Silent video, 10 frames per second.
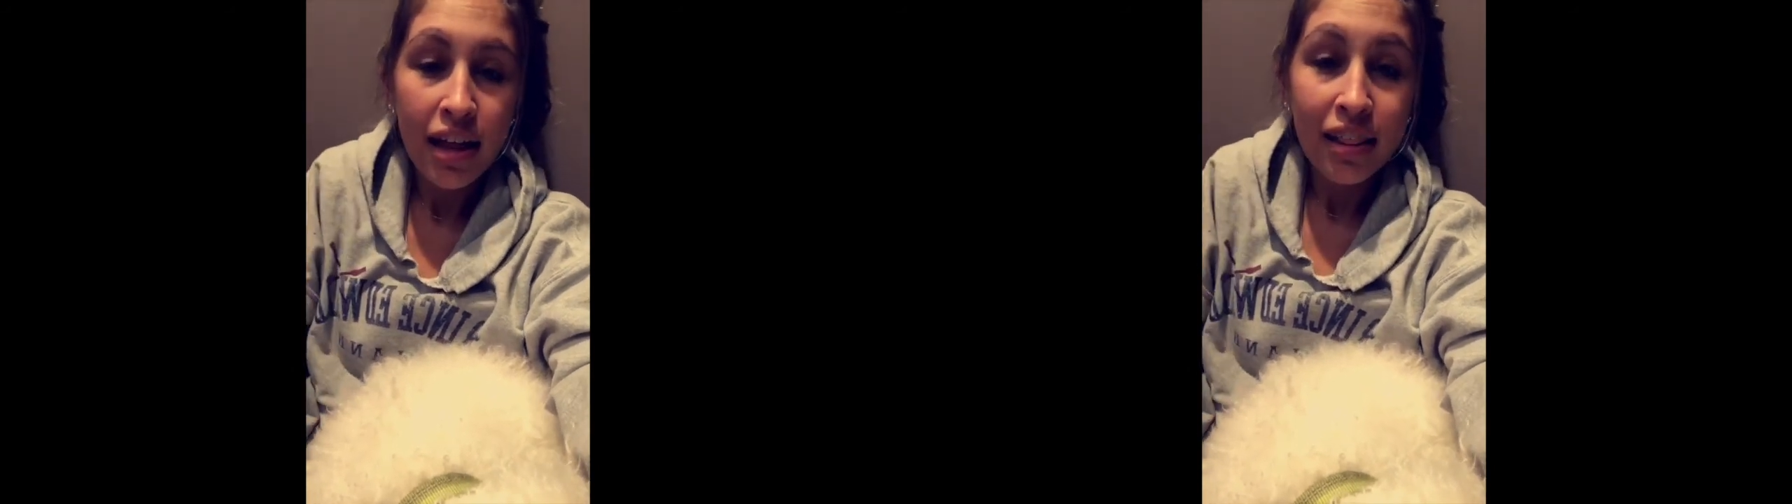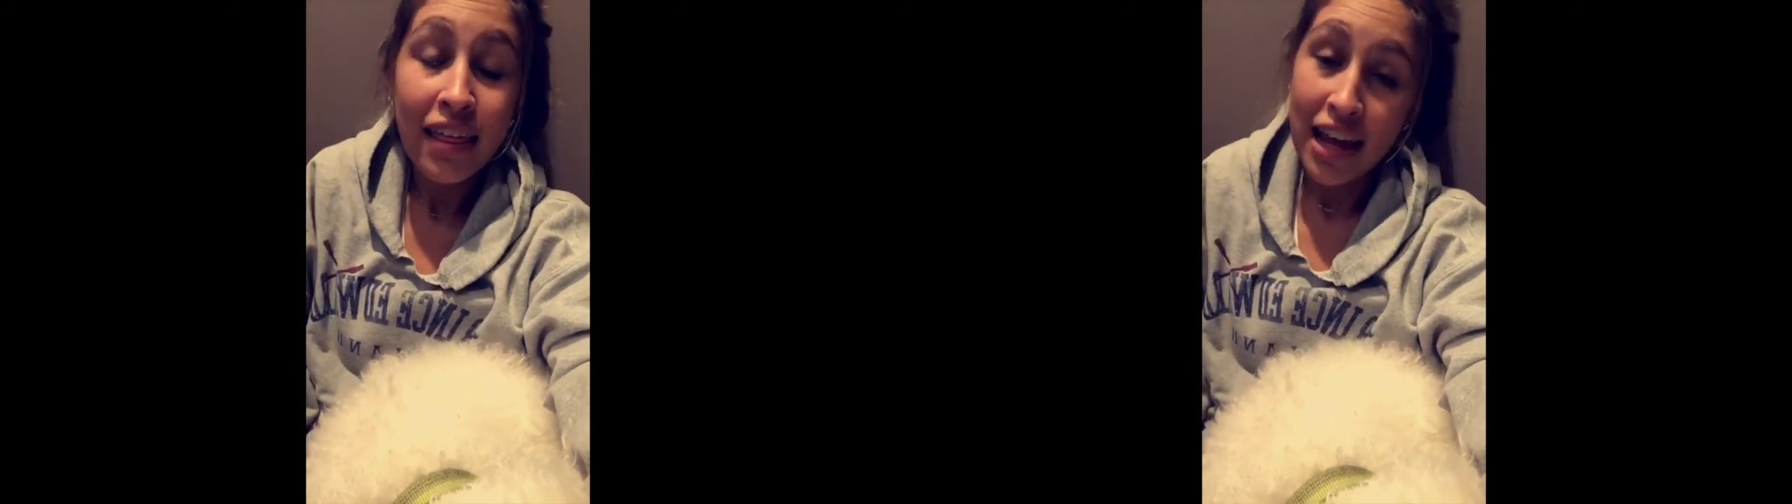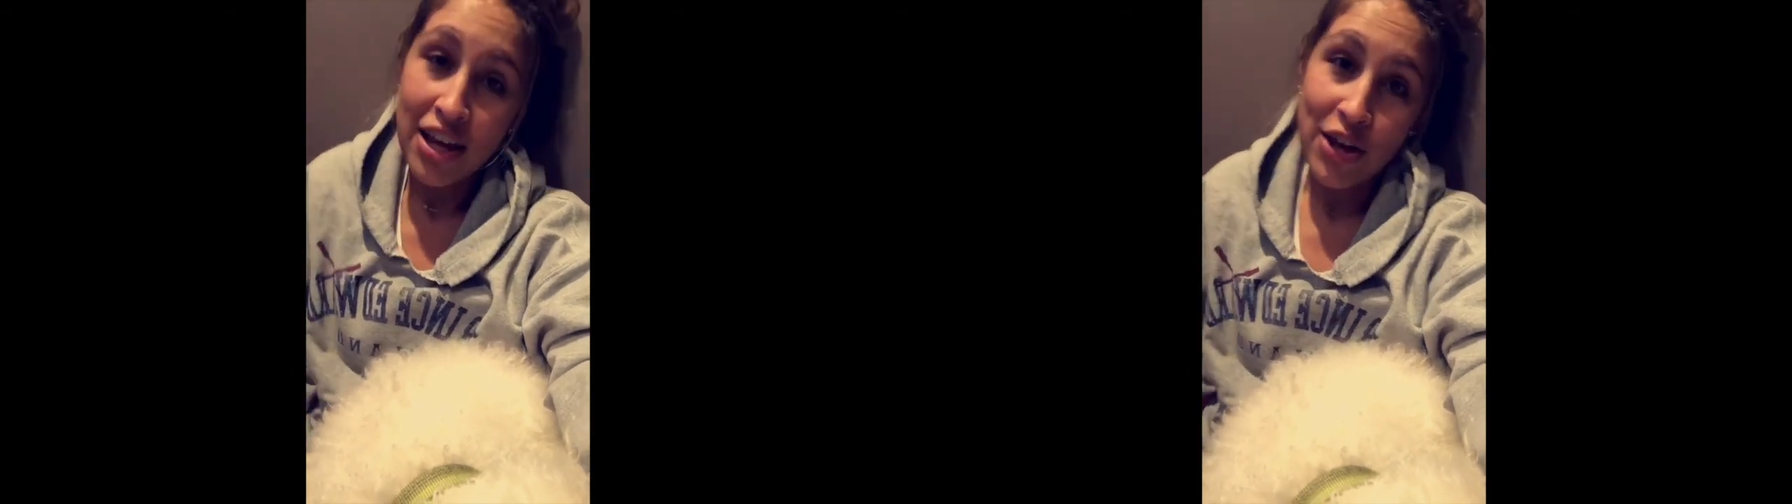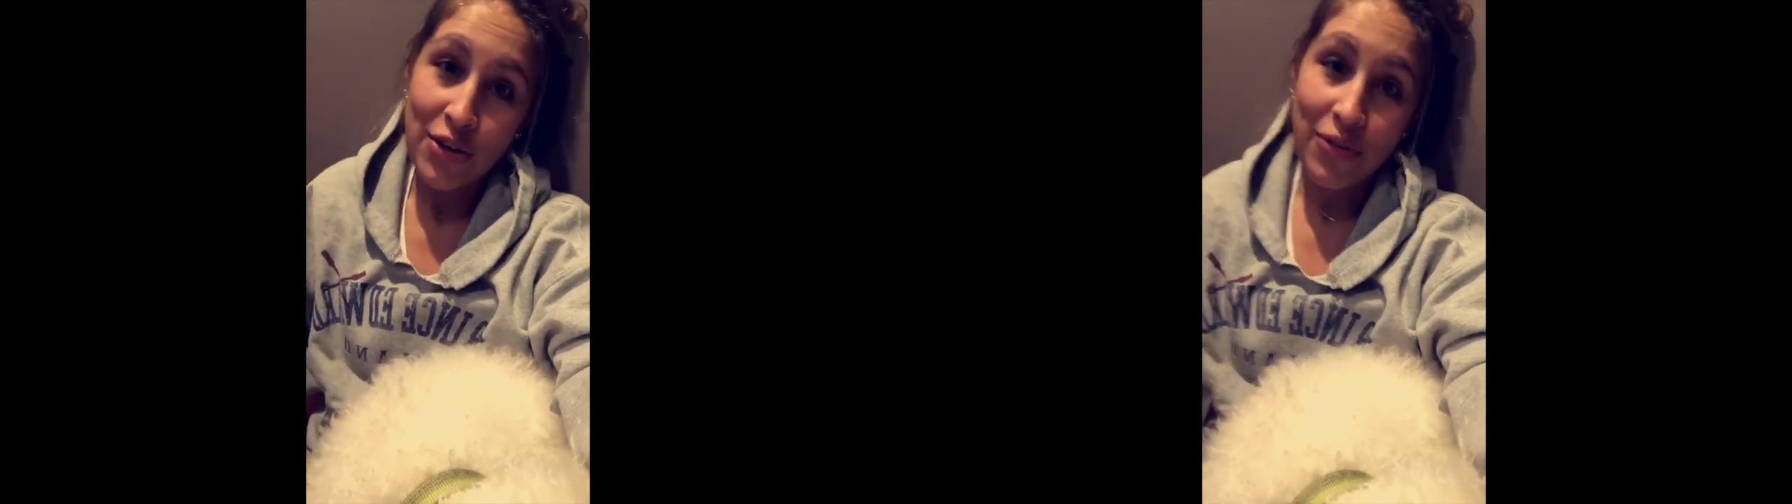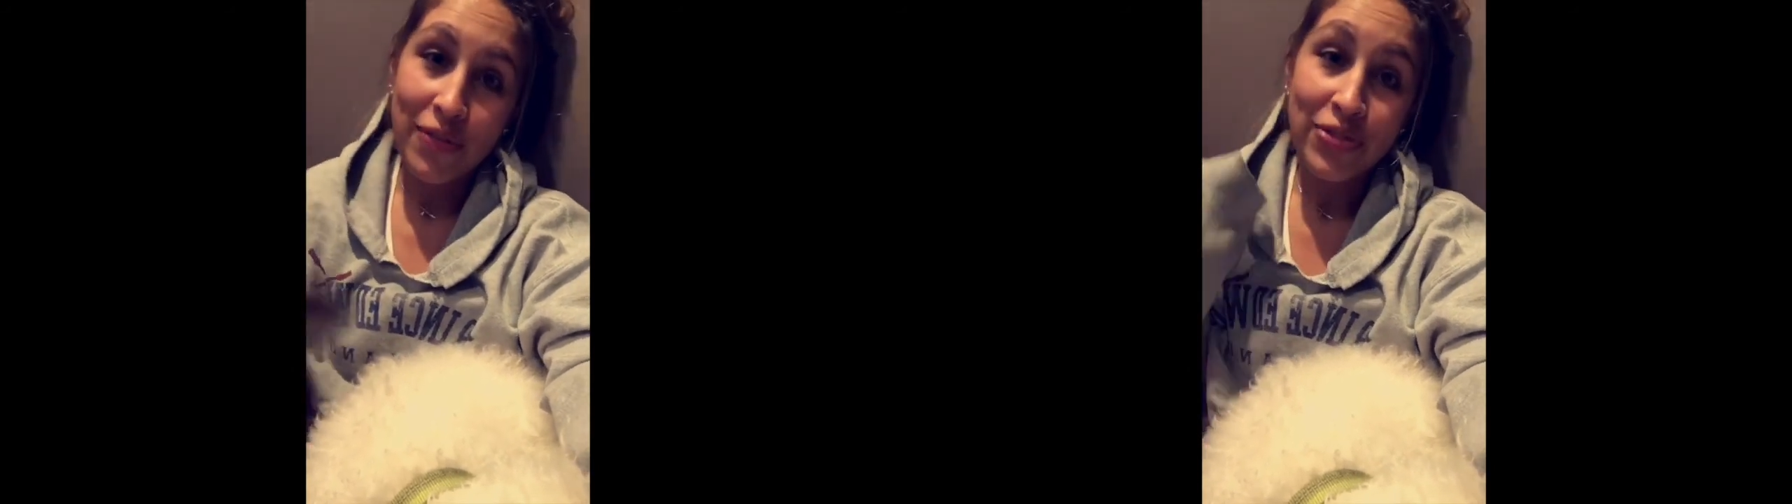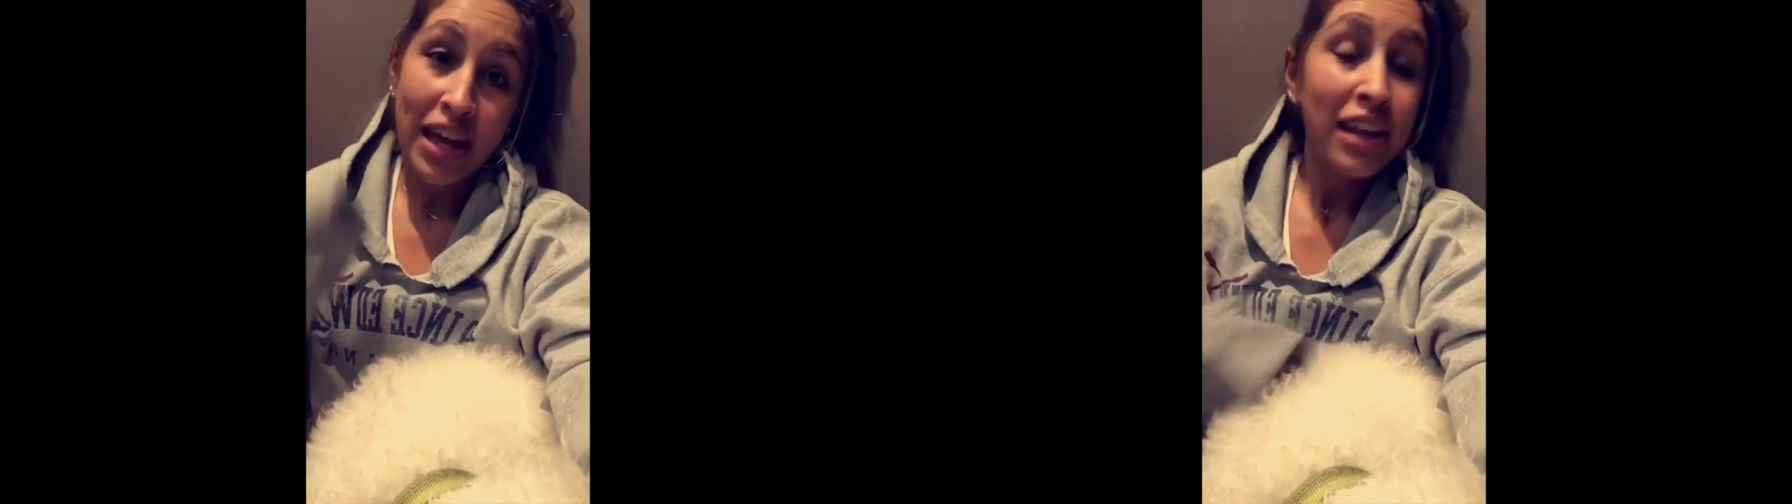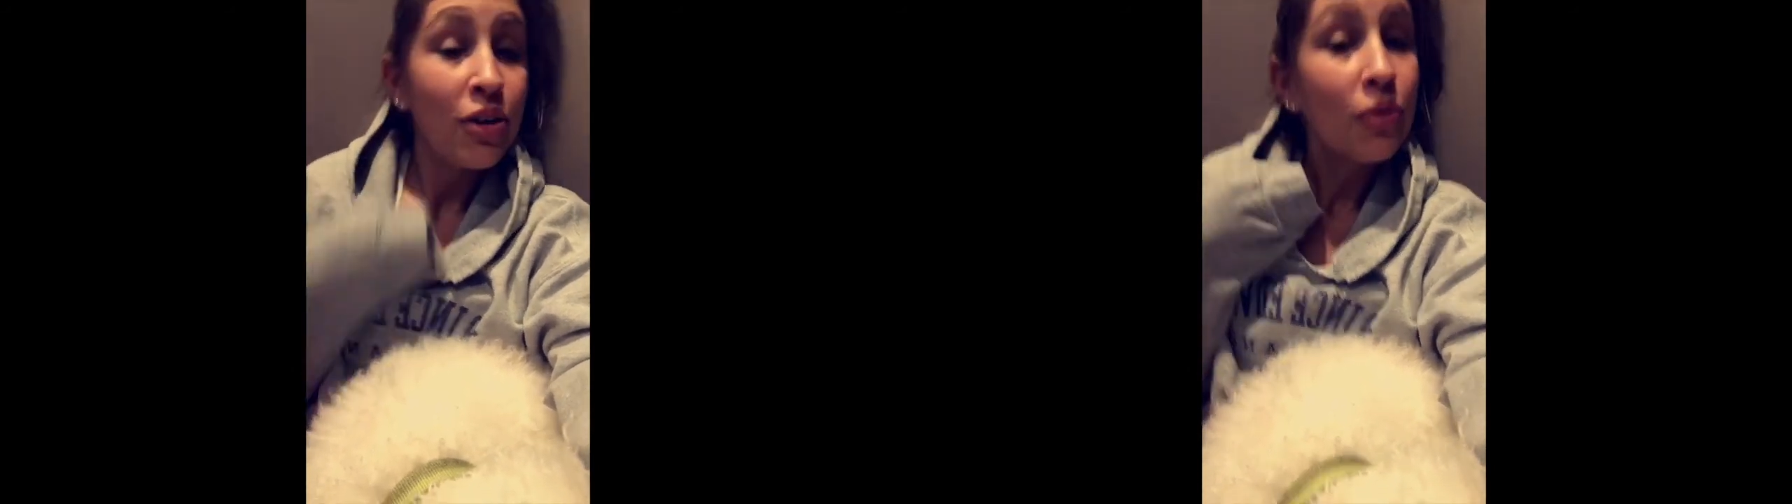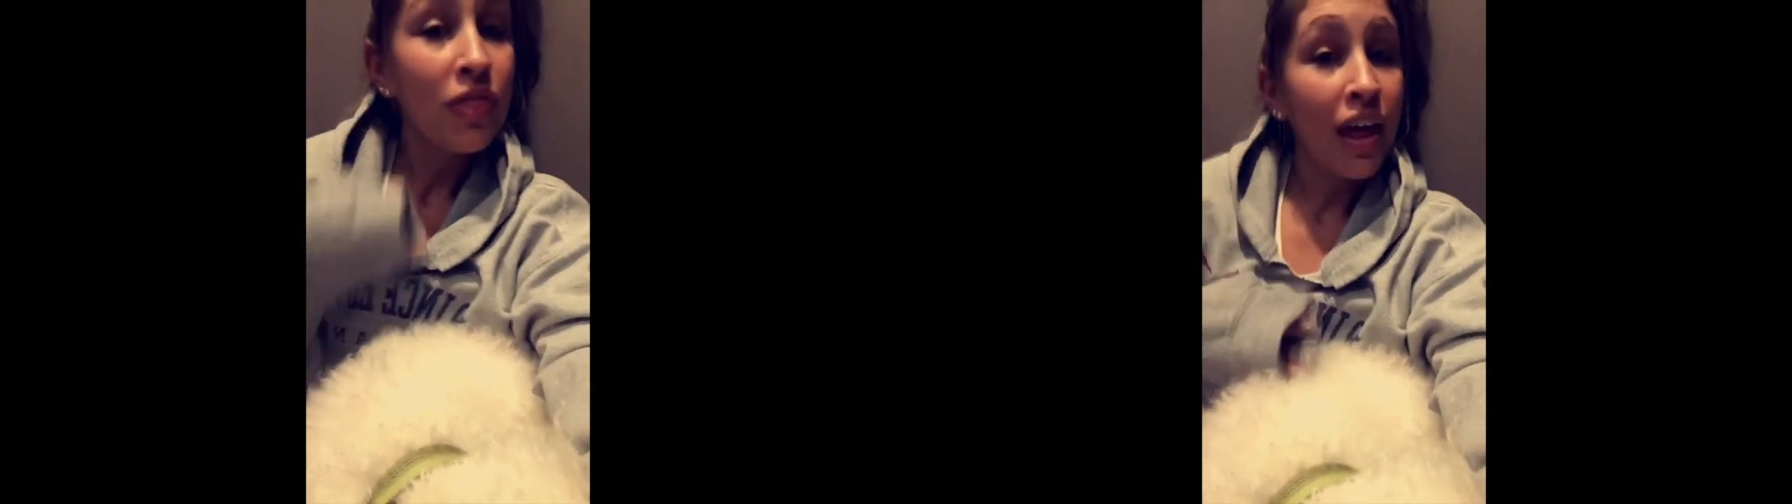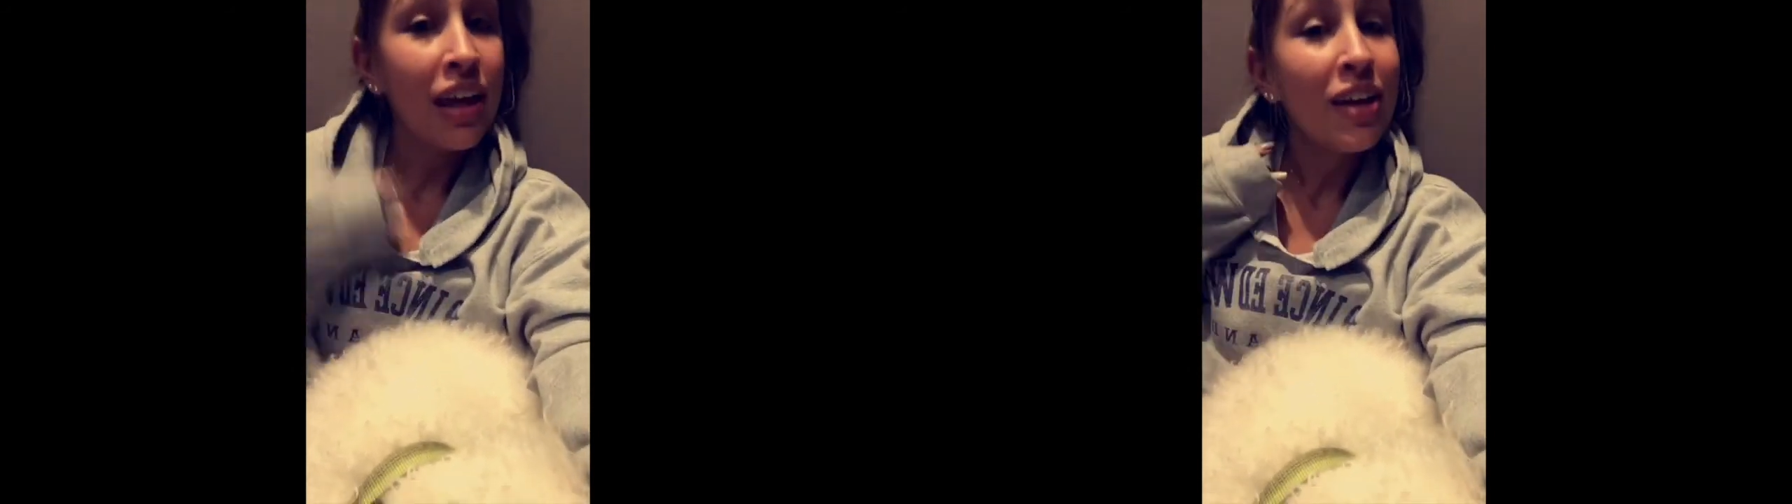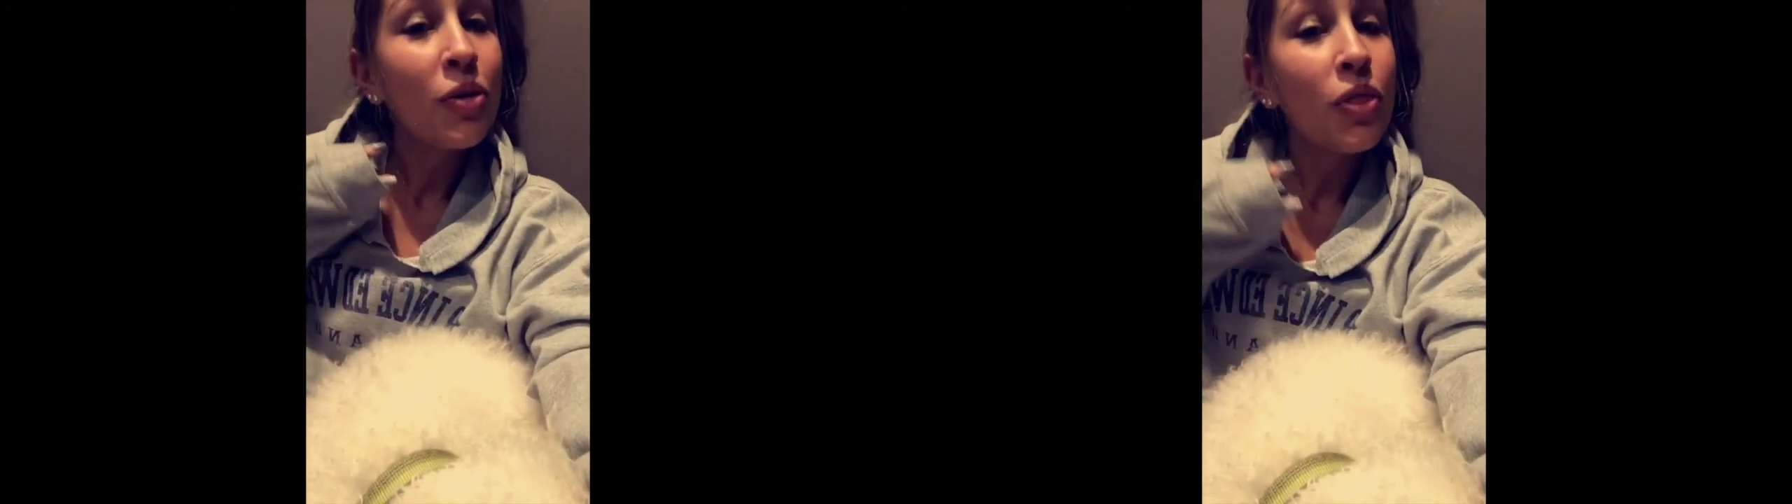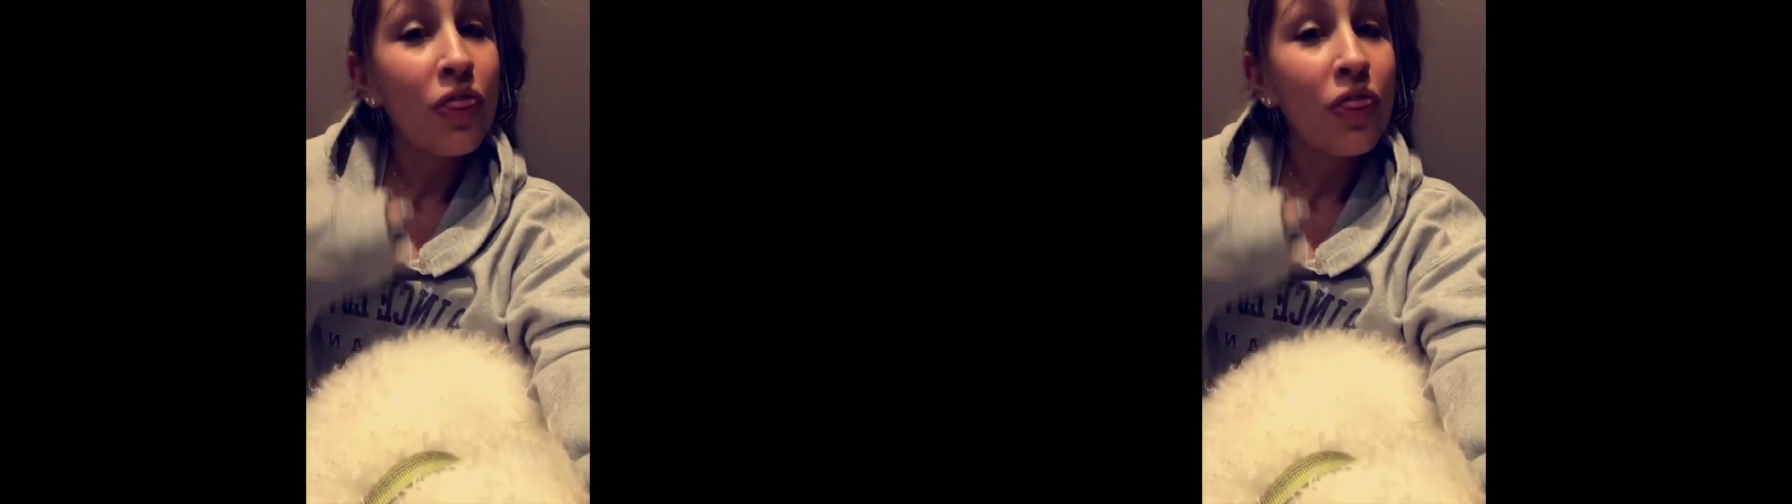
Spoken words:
thank you, thank you, thank you,